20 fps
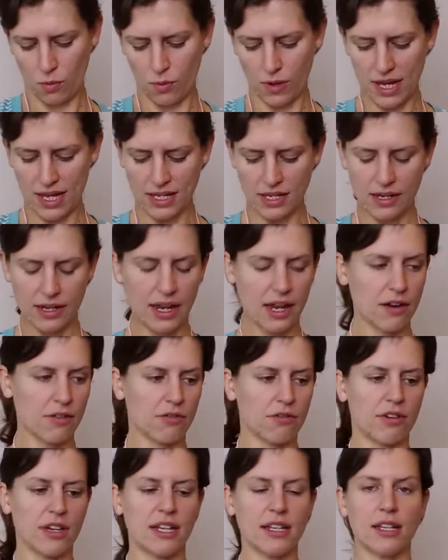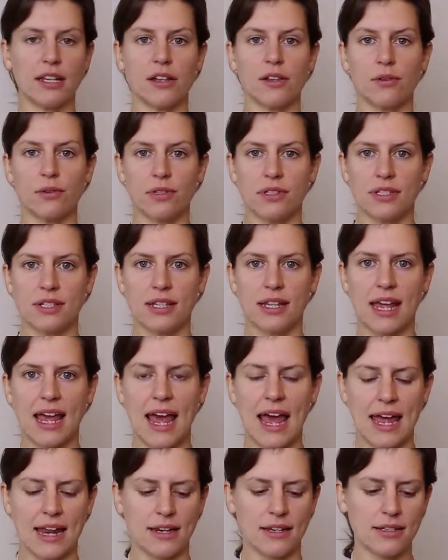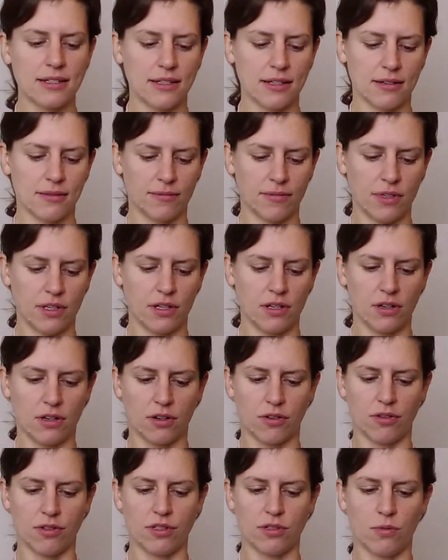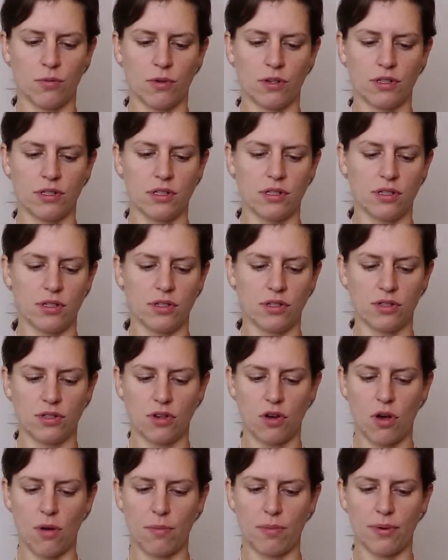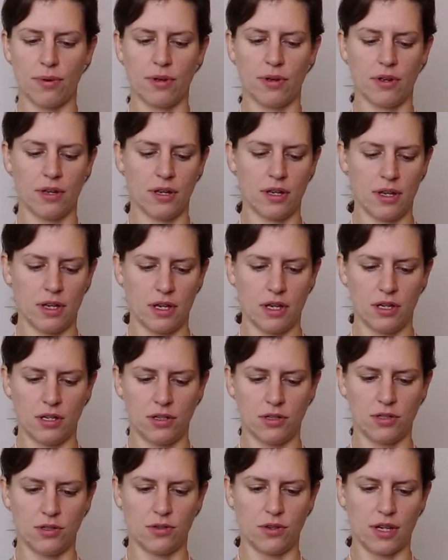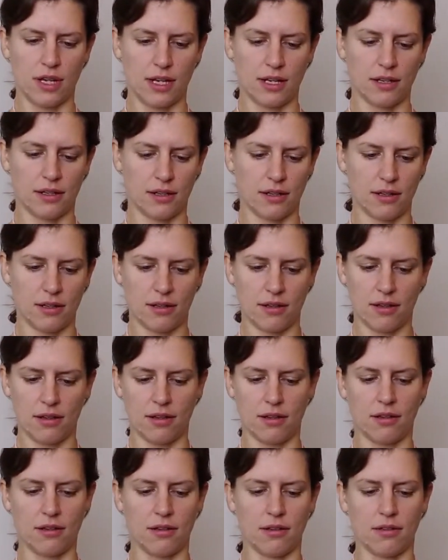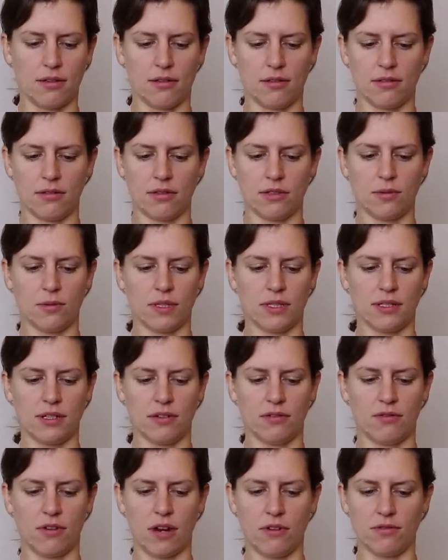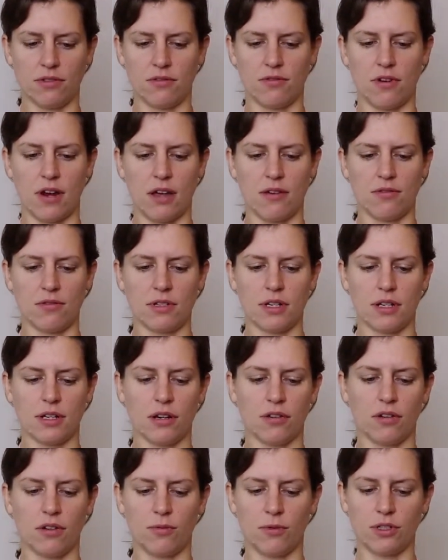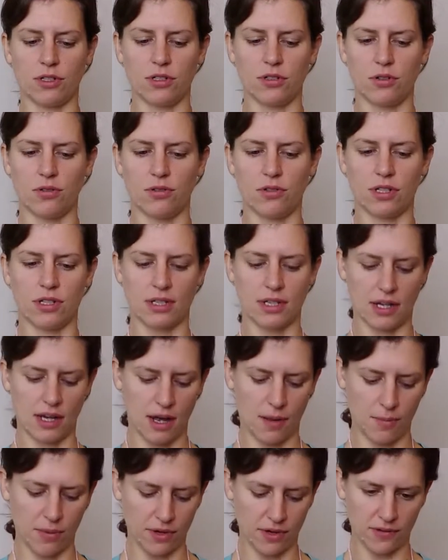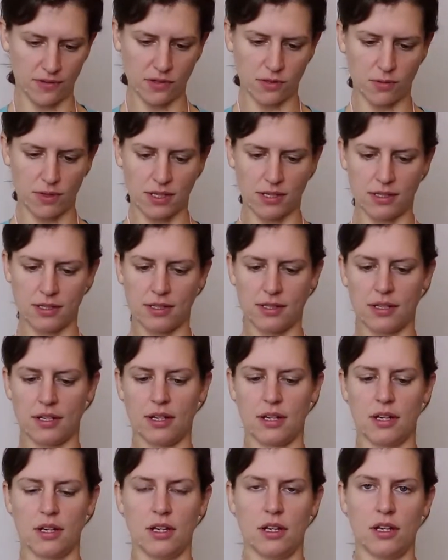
When you get really close to the end, you're going to want to stop doing the twisting round and round, and you're going to want to do just a couple of twists